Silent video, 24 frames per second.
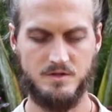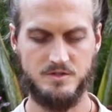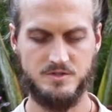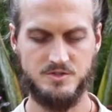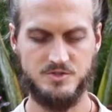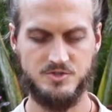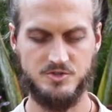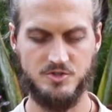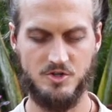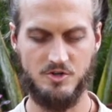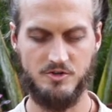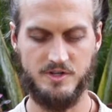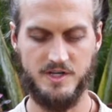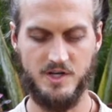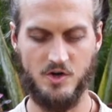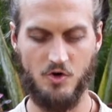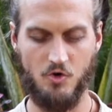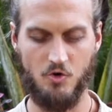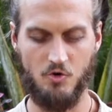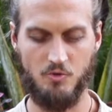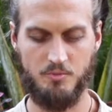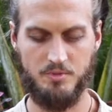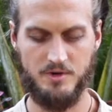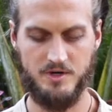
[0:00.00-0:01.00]
slowly
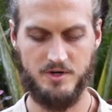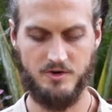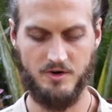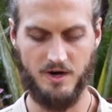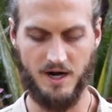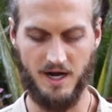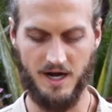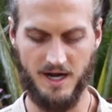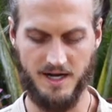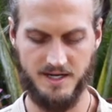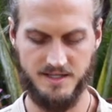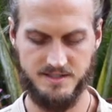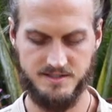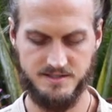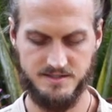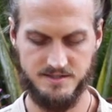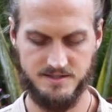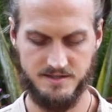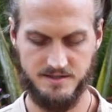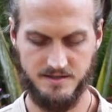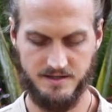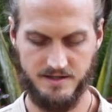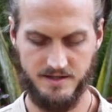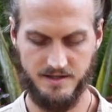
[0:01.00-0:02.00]
open your
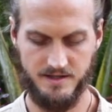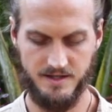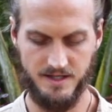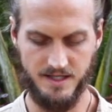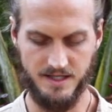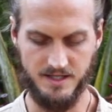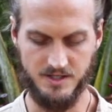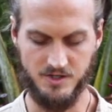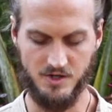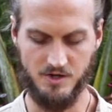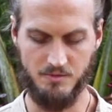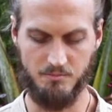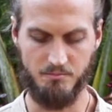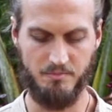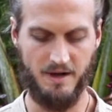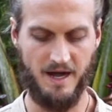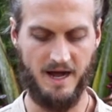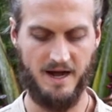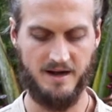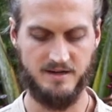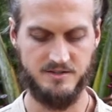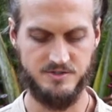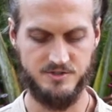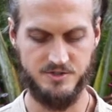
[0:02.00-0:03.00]
eyes and come
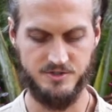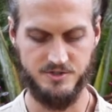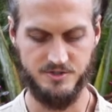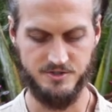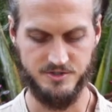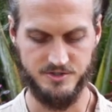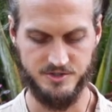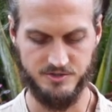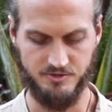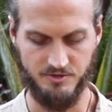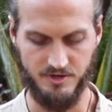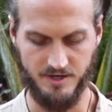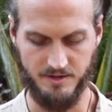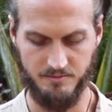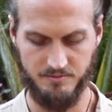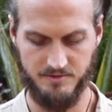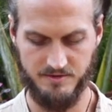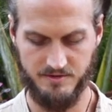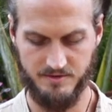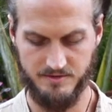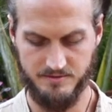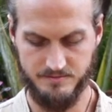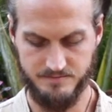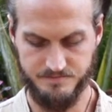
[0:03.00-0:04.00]
back to your
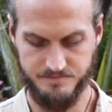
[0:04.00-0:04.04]
script.